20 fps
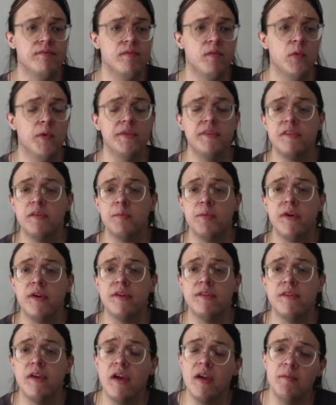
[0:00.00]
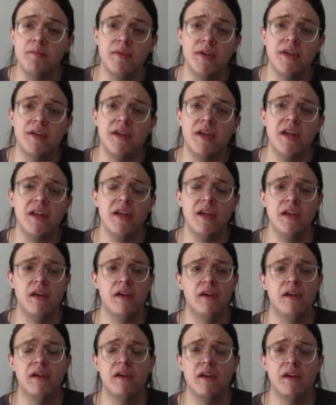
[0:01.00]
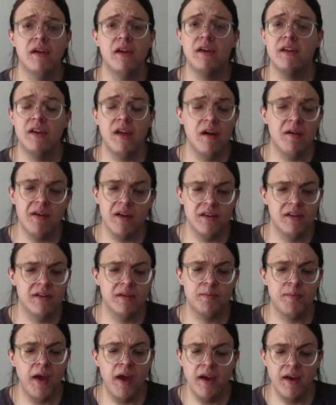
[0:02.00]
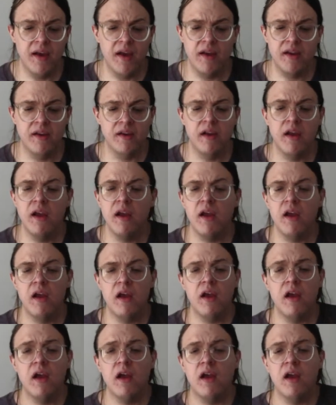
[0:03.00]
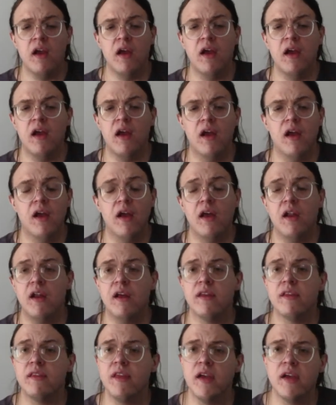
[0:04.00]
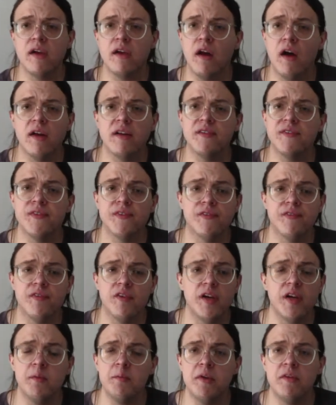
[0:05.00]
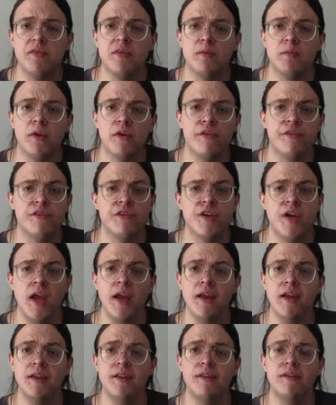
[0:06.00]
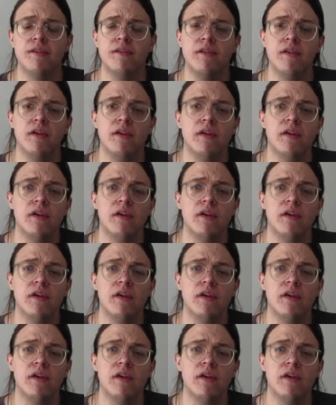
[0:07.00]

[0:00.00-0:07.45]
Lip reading: once upon a time, me giddy. And now I look back at it, and I thank God for freeing me from those chains.